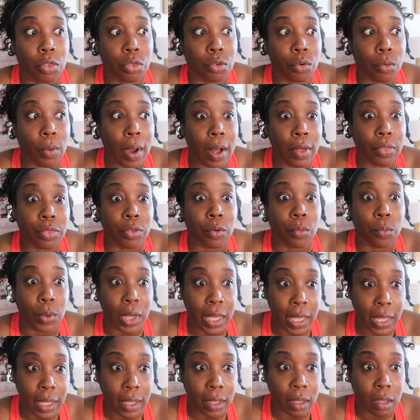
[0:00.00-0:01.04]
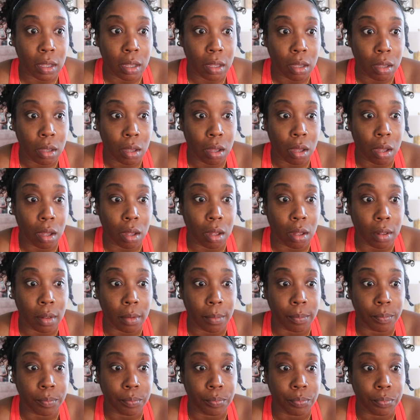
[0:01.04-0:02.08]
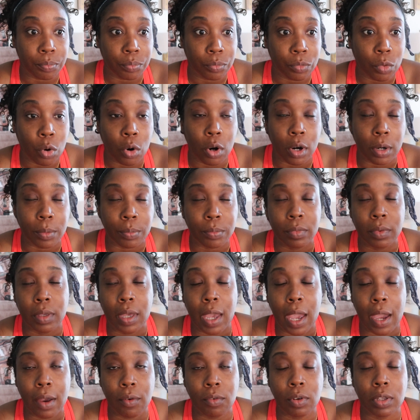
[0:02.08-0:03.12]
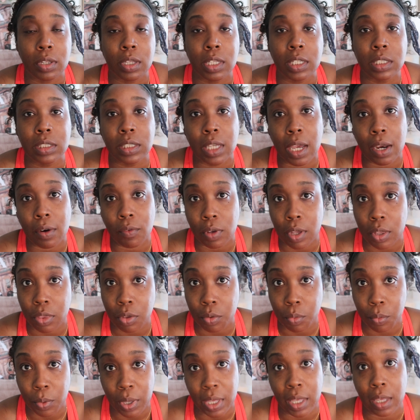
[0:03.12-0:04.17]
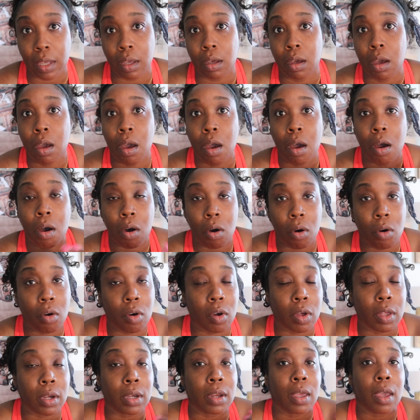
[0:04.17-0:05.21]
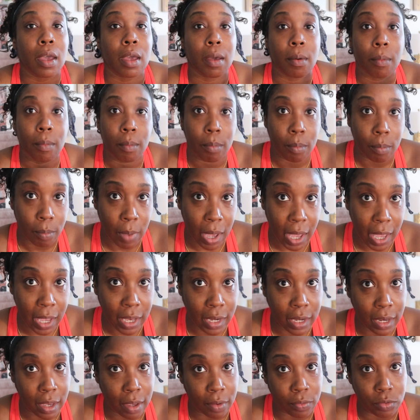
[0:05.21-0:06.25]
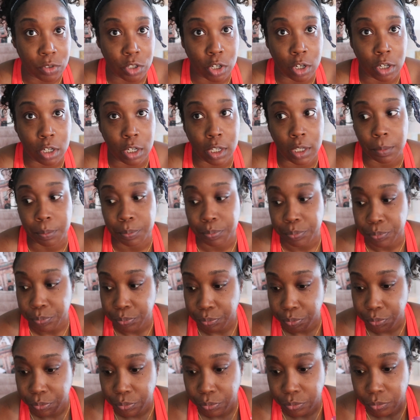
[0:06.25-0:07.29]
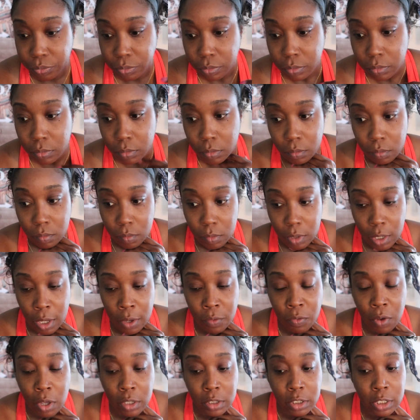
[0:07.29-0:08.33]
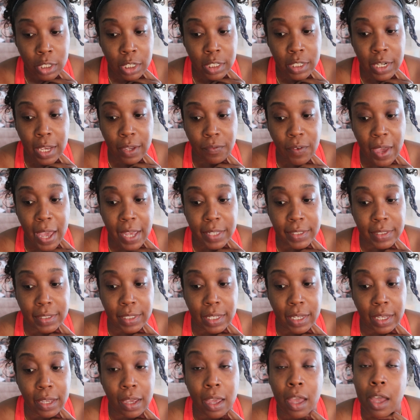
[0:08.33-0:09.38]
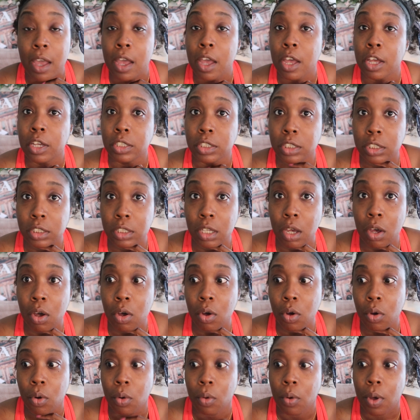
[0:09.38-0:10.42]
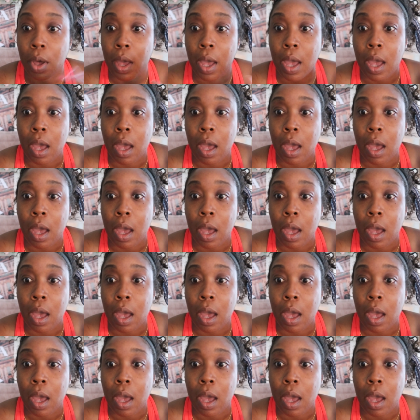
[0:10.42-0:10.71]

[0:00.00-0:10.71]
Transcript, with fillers: throughout the week um, or every, at least every other week on my ADF journey of alternate day fasting. So